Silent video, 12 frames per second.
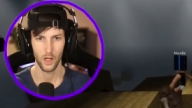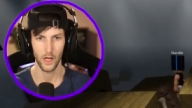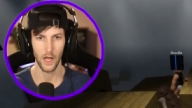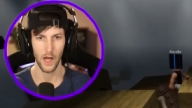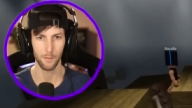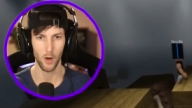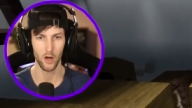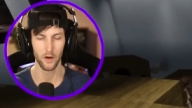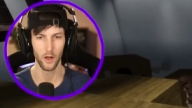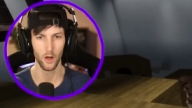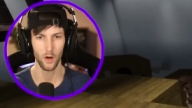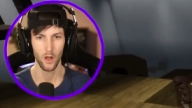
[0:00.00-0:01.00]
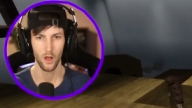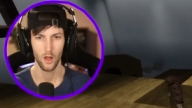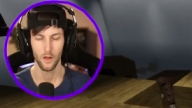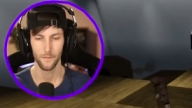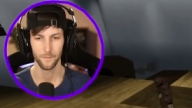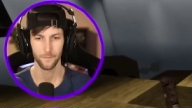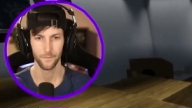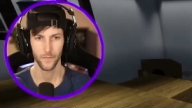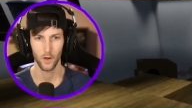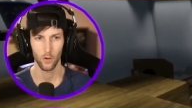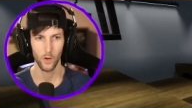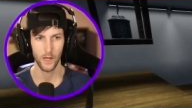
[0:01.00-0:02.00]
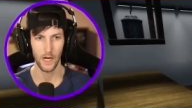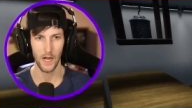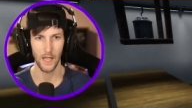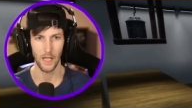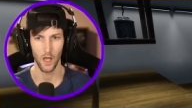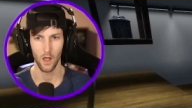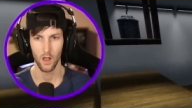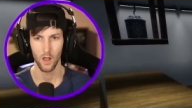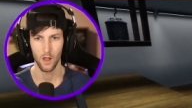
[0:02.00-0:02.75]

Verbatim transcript: Hey, hop on, dude. Quickly.